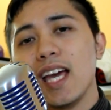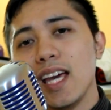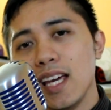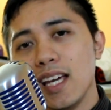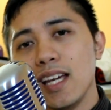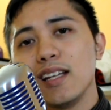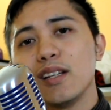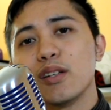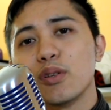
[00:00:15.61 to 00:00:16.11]

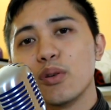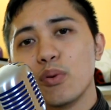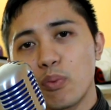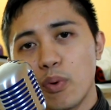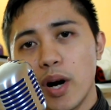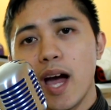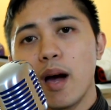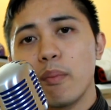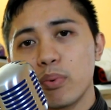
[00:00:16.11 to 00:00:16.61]
eight
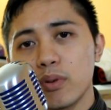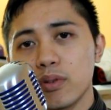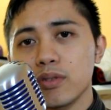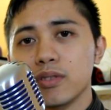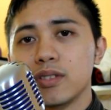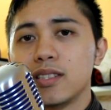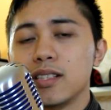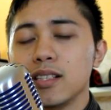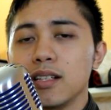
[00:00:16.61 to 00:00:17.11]

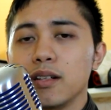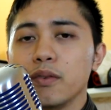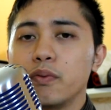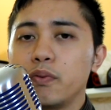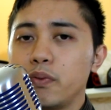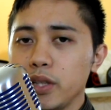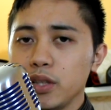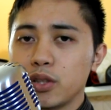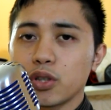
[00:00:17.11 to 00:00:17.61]
rappers to
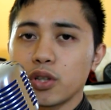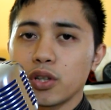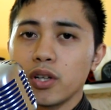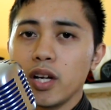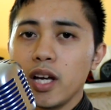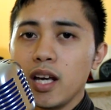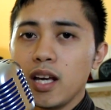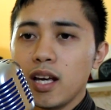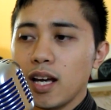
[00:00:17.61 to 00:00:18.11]
feature